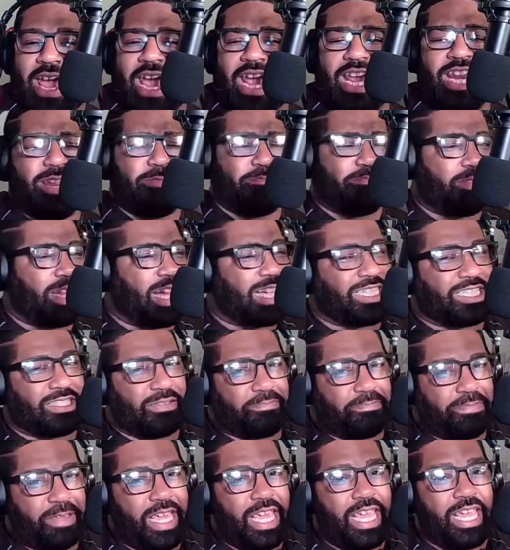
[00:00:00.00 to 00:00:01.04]
And then Pleasure
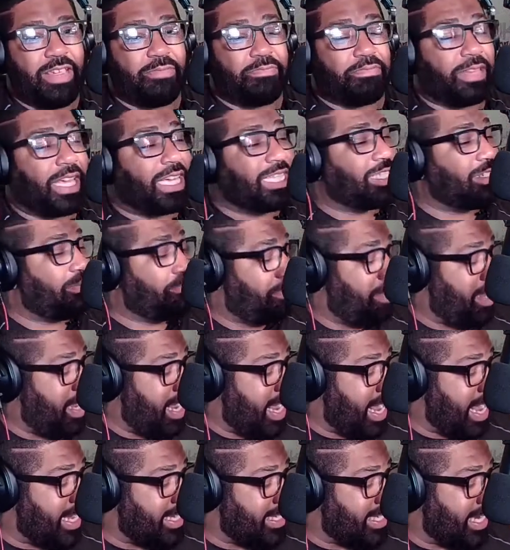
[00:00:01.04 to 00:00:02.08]
P
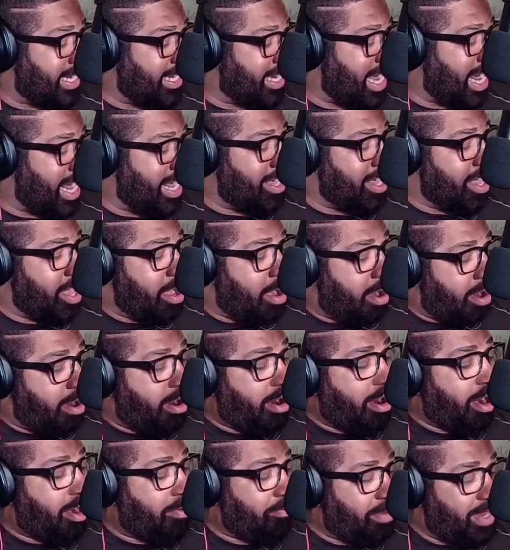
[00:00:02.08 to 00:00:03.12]
has a lot.
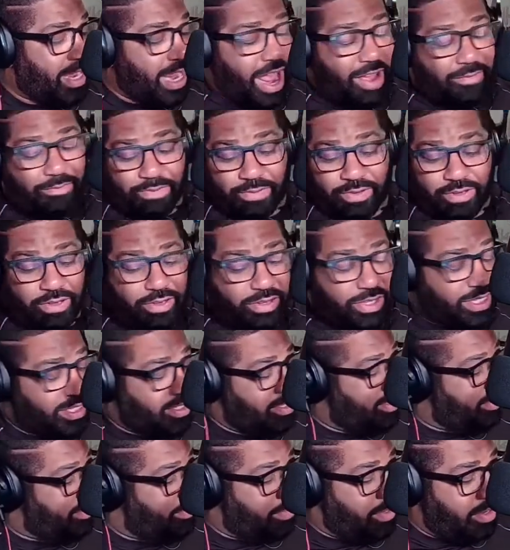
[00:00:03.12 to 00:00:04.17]
R&B, I've produced,
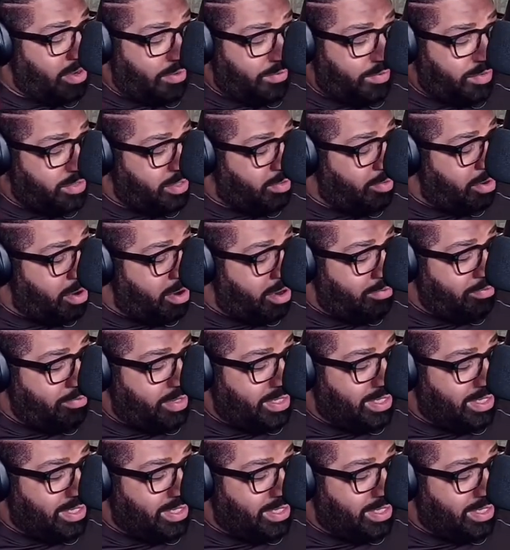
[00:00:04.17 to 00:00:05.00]
you know, some R&B